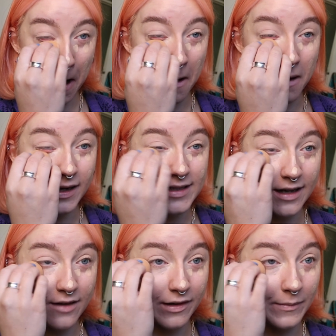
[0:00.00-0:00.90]
At least
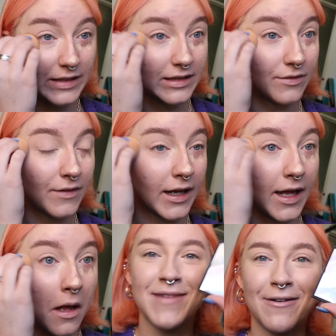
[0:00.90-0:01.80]
I find myself
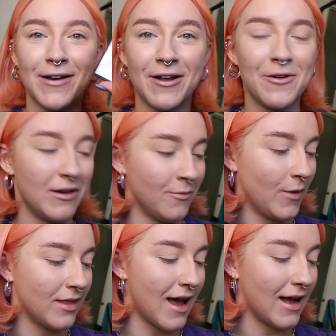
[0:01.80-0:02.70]
funny. Now I'm gonna go in
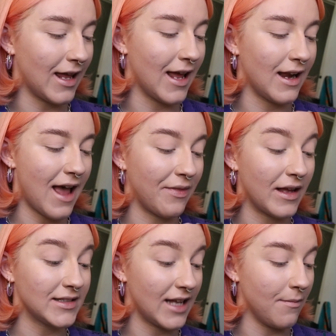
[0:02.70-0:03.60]
with that again, and
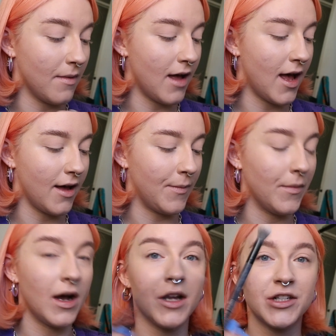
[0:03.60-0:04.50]
that same
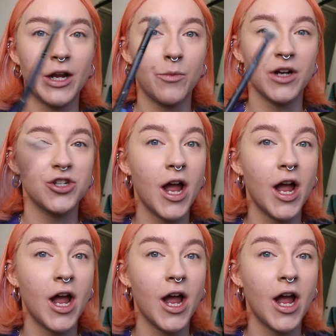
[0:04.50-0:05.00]
eyeshadow brush.